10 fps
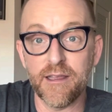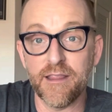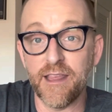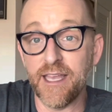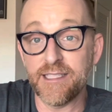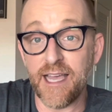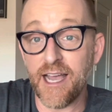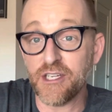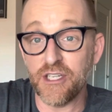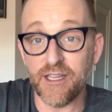it's
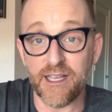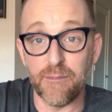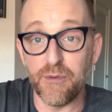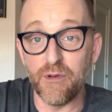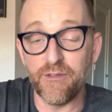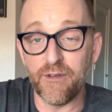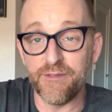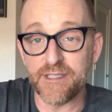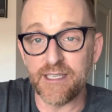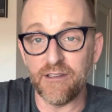actually like a beautiful
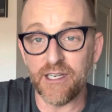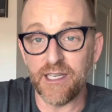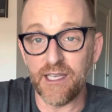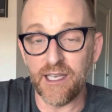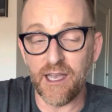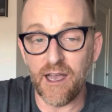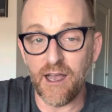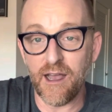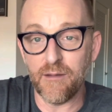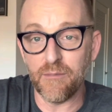facility.
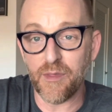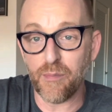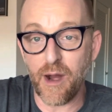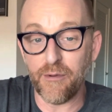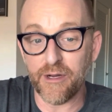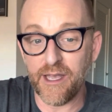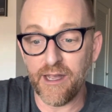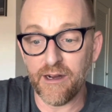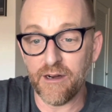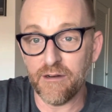The primary
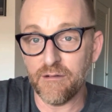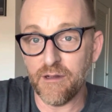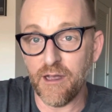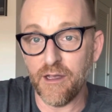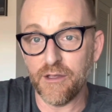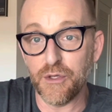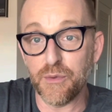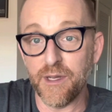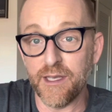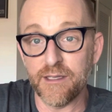care
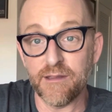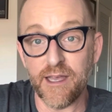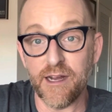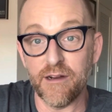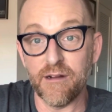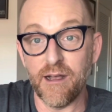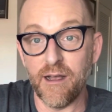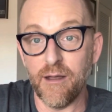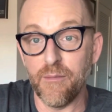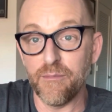unit there,
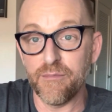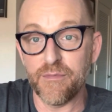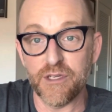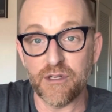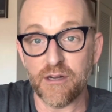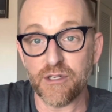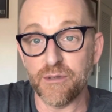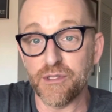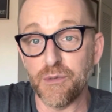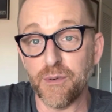the doctor
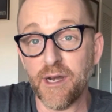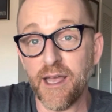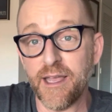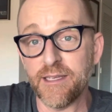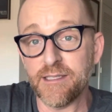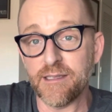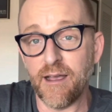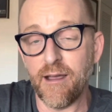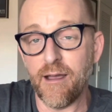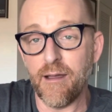was super nice.
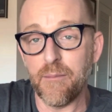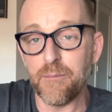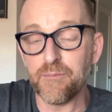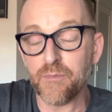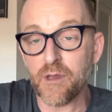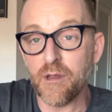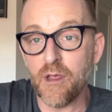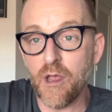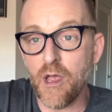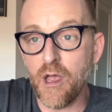I
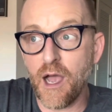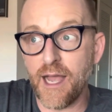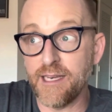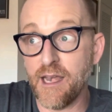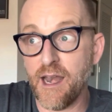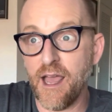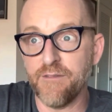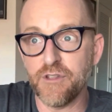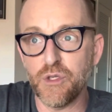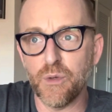didn't
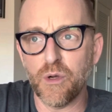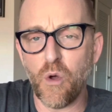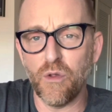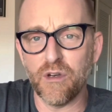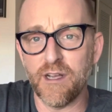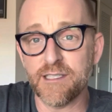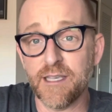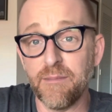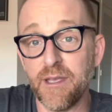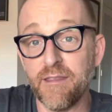have to do a
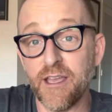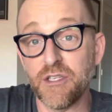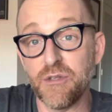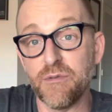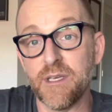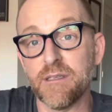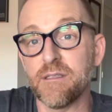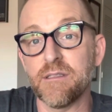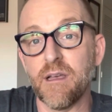colonoscopy. They do this